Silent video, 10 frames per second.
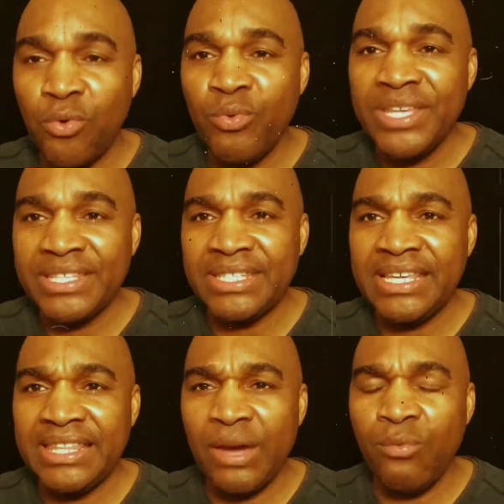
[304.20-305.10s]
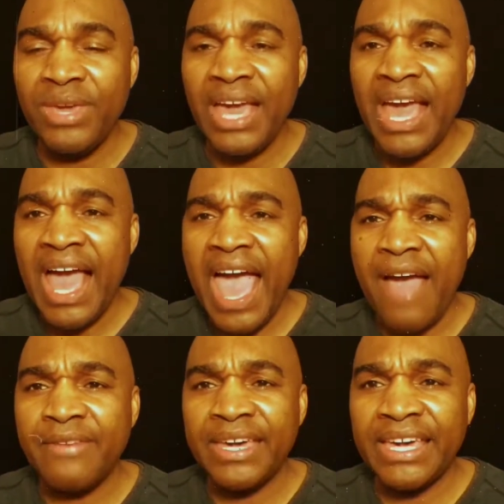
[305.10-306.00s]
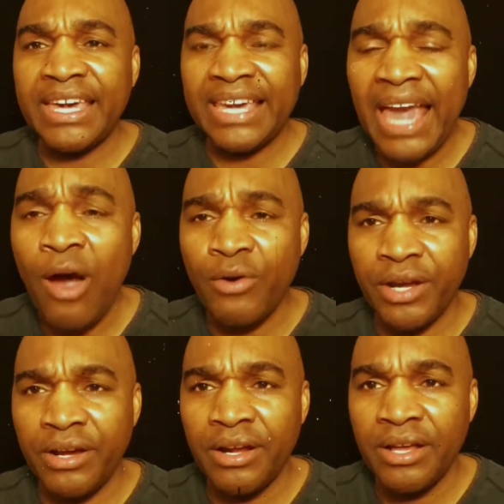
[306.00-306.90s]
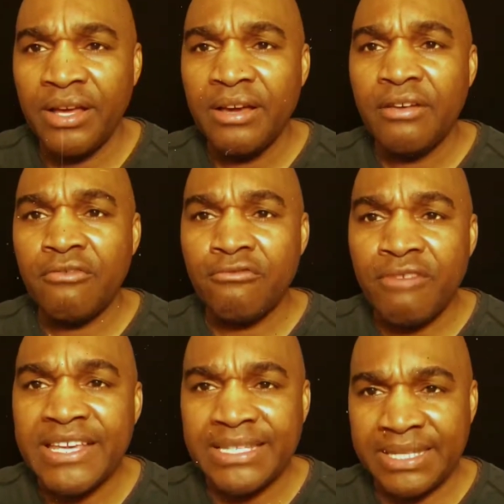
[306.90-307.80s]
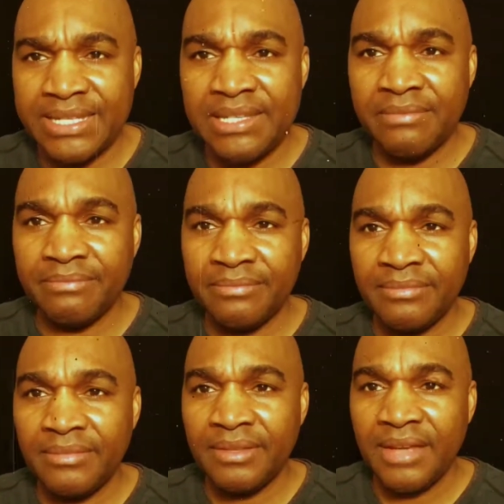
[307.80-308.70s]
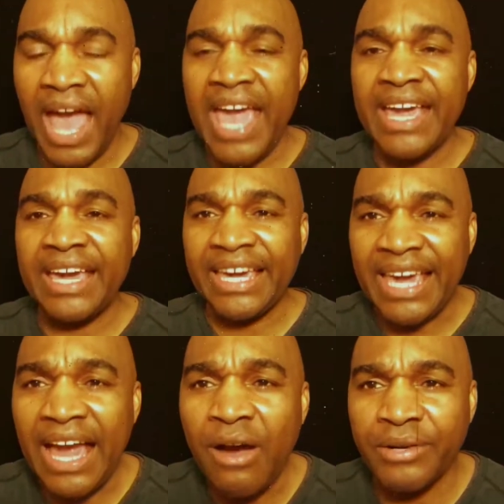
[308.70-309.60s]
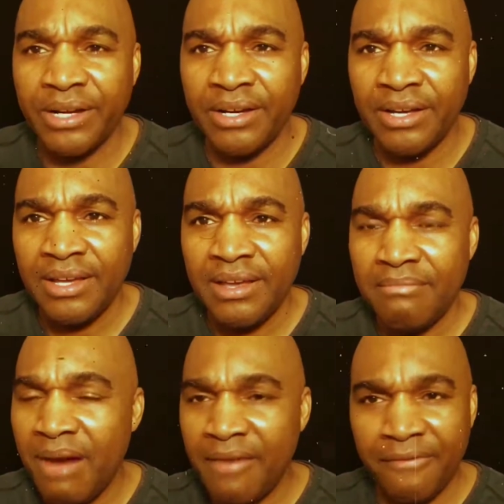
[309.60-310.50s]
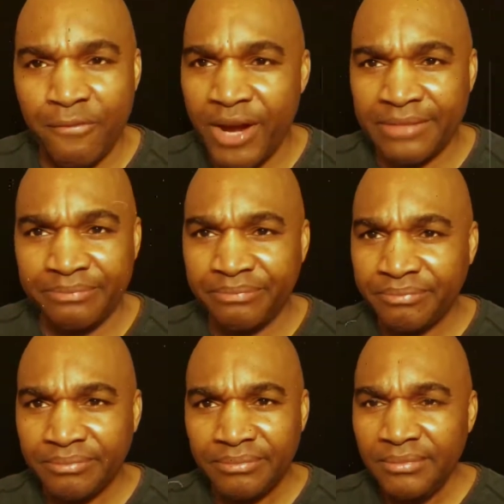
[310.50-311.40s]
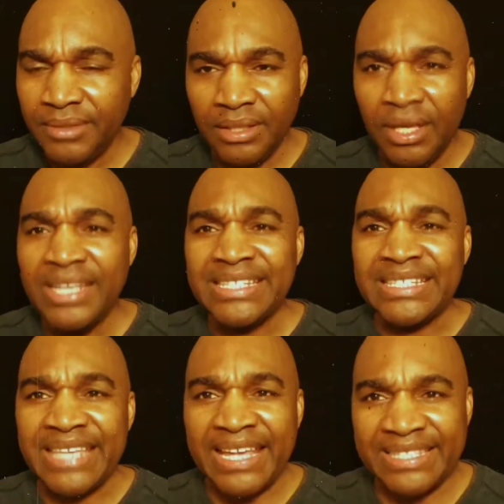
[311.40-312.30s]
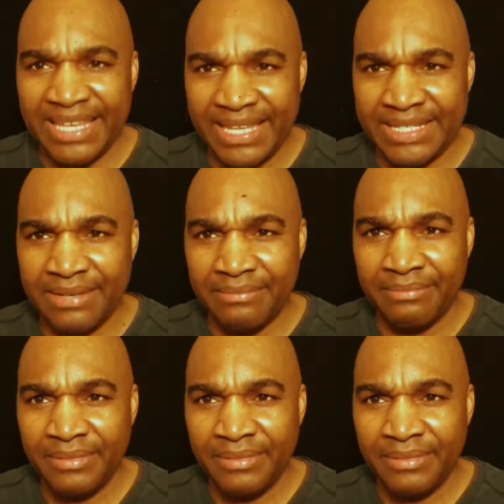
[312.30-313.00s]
we see that we have encounter racism. I encounter, my friend, sexism.